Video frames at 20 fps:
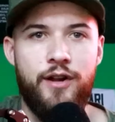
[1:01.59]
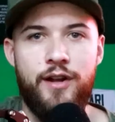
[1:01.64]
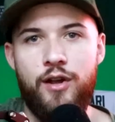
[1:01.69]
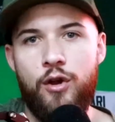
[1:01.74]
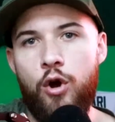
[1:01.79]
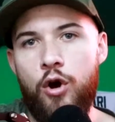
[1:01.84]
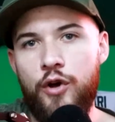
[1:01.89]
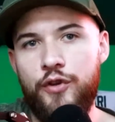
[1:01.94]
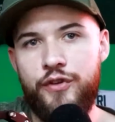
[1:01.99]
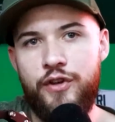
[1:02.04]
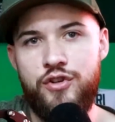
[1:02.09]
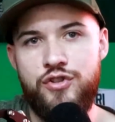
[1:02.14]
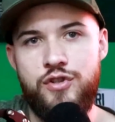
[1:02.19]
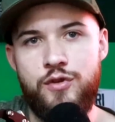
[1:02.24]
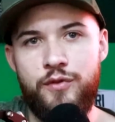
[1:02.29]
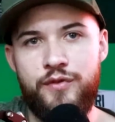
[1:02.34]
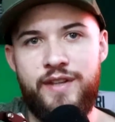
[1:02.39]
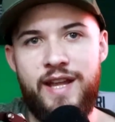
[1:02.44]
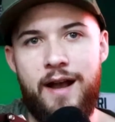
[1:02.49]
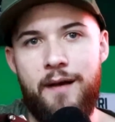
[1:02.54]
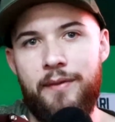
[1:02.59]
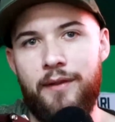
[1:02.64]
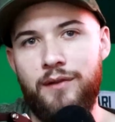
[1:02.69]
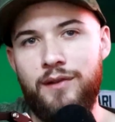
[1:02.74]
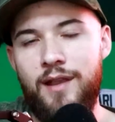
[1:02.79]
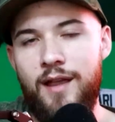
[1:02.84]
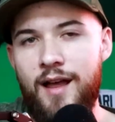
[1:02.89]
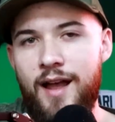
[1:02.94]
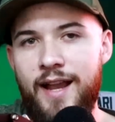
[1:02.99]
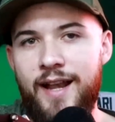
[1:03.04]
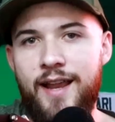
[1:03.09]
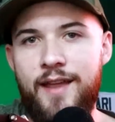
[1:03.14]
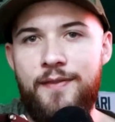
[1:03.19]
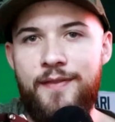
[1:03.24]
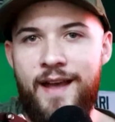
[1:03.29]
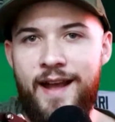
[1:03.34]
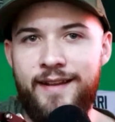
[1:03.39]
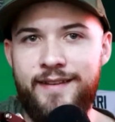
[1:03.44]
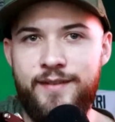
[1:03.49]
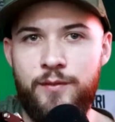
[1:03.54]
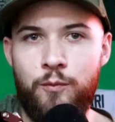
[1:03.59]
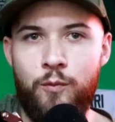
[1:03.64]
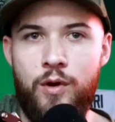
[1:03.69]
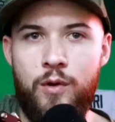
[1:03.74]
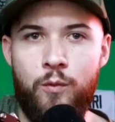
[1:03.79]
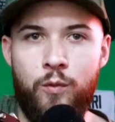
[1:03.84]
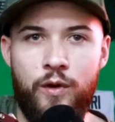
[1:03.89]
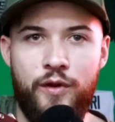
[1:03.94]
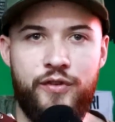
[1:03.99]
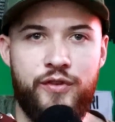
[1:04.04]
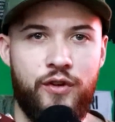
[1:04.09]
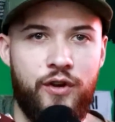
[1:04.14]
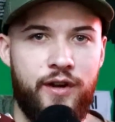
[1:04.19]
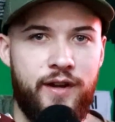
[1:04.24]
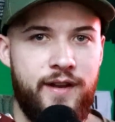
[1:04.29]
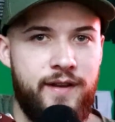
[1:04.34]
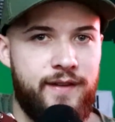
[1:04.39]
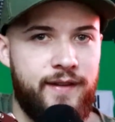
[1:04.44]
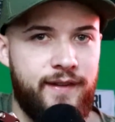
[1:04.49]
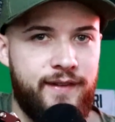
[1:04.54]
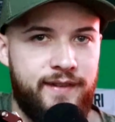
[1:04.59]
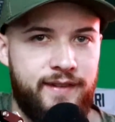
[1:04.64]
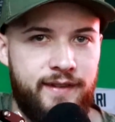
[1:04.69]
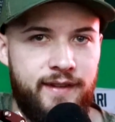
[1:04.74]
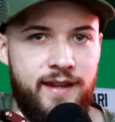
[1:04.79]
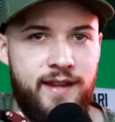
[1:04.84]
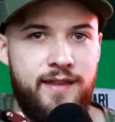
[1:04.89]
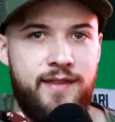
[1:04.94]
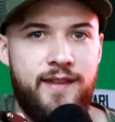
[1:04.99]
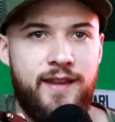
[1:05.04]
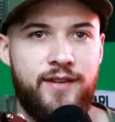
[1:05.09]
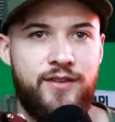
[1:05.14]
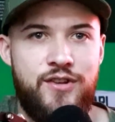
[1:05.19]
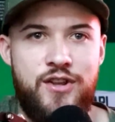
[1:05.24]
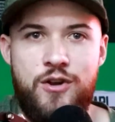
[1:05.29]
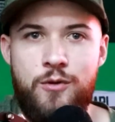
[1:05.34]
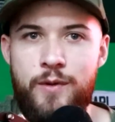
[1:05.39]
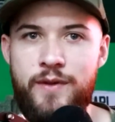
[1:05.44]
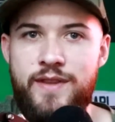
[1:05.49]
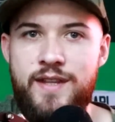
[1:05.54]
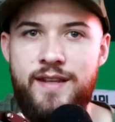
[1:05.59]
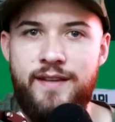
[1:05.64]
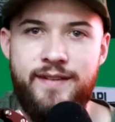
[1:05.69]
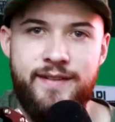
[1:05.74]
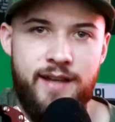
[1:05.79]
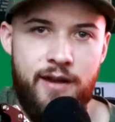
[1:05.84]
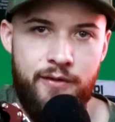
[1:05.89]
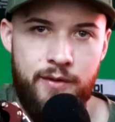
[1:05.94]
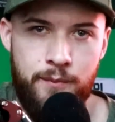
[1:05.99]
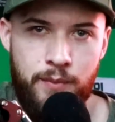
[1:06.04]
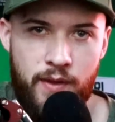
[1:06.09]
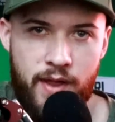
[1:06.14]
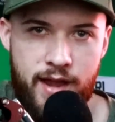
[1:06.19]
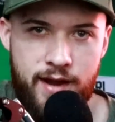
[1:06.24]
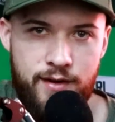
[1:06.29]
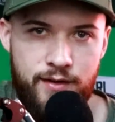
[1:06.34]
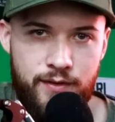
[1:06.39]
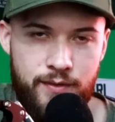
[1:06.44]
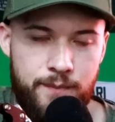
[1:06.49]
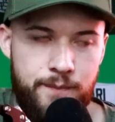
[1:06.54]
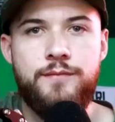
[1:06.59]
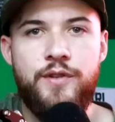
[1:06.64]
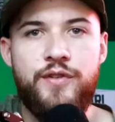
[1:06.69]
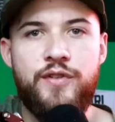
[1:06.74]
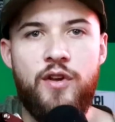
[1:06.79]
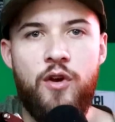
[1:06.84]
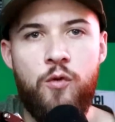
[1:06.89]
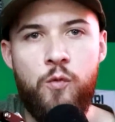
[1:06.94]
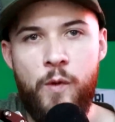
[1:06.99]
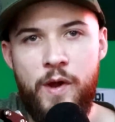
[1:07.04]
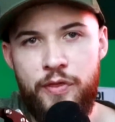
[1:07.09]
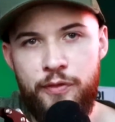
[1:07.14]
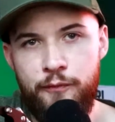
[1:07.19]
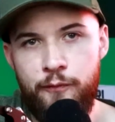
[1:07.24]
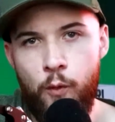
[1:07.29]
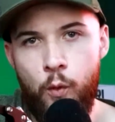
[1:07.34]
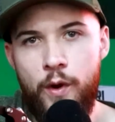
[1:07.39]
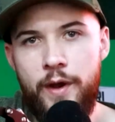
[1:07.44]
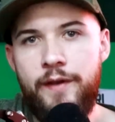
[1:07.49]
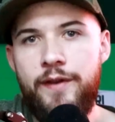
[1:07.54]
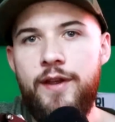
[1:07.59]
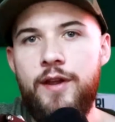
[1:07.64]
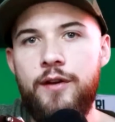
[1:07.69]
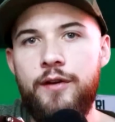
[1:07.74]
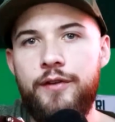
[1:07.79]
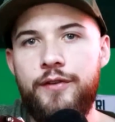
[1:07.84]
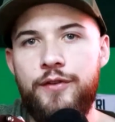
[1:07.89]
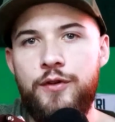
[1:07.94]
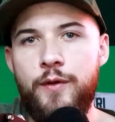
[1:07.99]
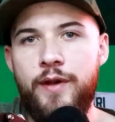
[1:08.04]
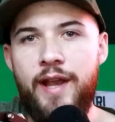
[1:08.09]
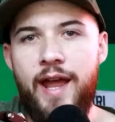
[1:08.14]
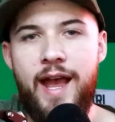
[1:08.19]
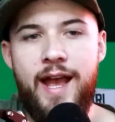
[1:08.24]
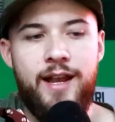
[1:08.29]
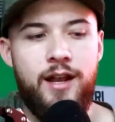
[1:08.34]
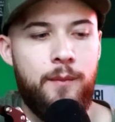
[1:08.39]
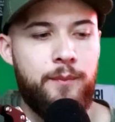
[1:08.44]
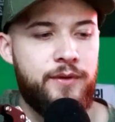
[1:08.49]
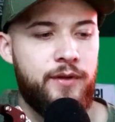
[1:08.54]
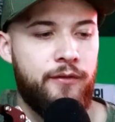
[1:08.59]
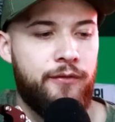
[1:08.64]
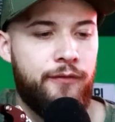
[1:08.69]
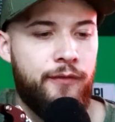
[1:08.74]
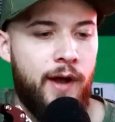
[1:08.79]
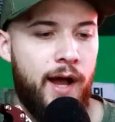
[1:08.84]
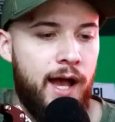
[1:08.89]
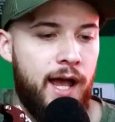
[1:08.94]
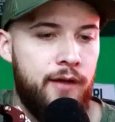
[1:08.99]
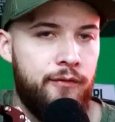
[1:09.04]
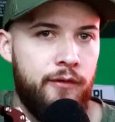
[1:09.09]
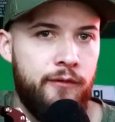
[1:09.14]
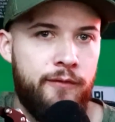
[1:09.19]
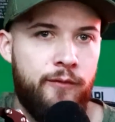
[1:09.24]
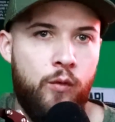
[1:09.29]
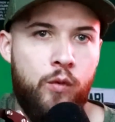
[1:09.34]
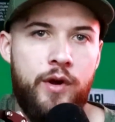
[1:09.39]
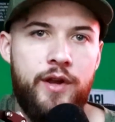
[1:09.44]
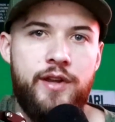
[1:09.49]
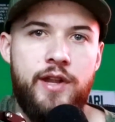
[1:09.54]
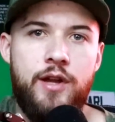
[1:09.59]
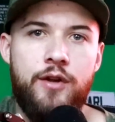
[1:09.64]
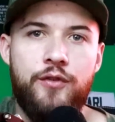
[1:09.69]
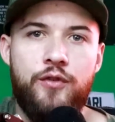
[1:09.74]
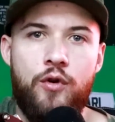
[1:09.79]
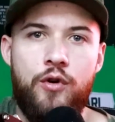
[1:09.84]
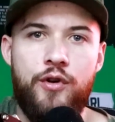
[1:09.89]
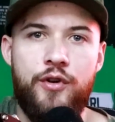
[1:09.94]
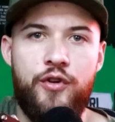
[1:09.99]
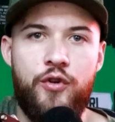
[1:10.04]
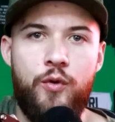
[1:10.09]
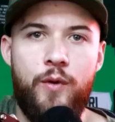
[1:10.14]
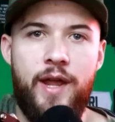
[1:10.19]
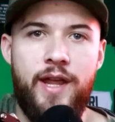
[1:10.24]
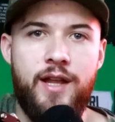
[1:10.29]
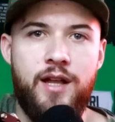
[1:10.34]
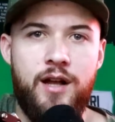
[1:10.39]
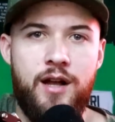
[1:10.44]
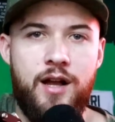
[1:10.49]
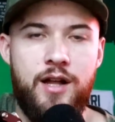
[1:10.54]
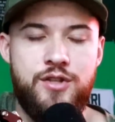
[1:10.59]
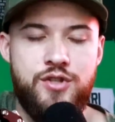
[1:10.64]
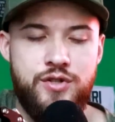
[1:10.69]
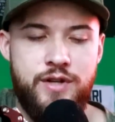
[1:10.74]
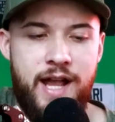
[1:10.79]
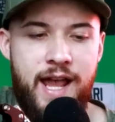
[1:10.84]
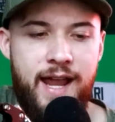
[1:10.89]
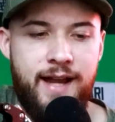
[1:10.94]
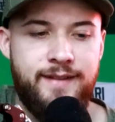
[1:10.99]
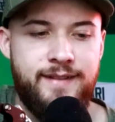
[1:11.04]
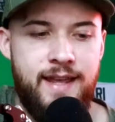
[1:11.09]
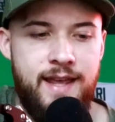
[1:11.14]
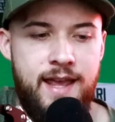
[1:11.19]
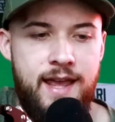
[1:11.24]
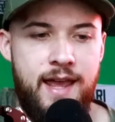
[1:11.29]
going to cause issues down the line, and that's what we're starting to see this year with these seven players. So with void years, you can add up to five void years onto a contract.